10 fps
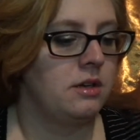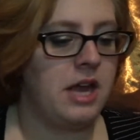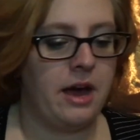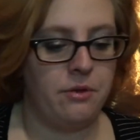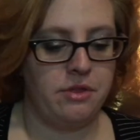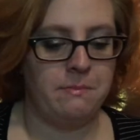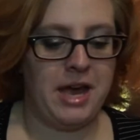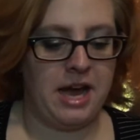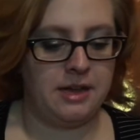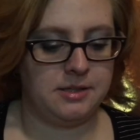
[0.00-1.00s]
Now, the
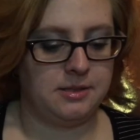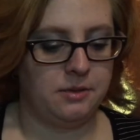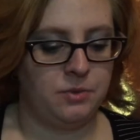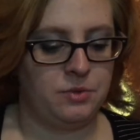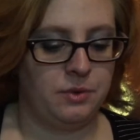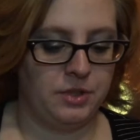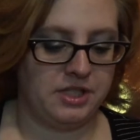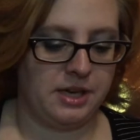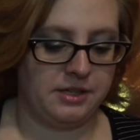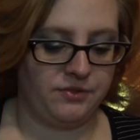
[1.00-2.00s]
mattes, which we will
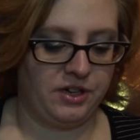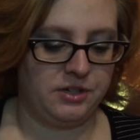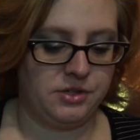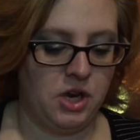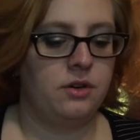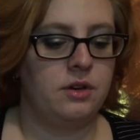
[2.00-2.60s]
discuss first.